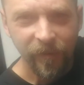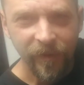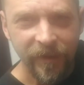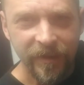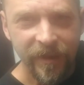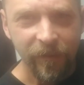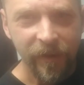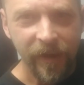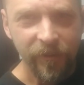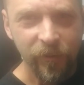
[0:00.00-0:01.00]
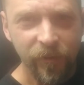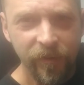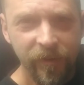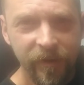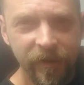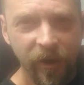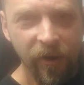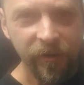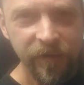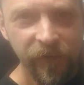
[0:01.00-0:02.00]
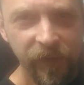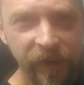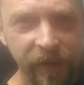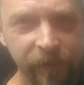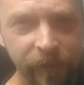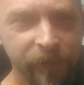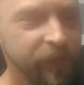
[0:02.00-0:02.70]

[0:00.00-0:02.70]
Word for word: like I said, we got new cards for them.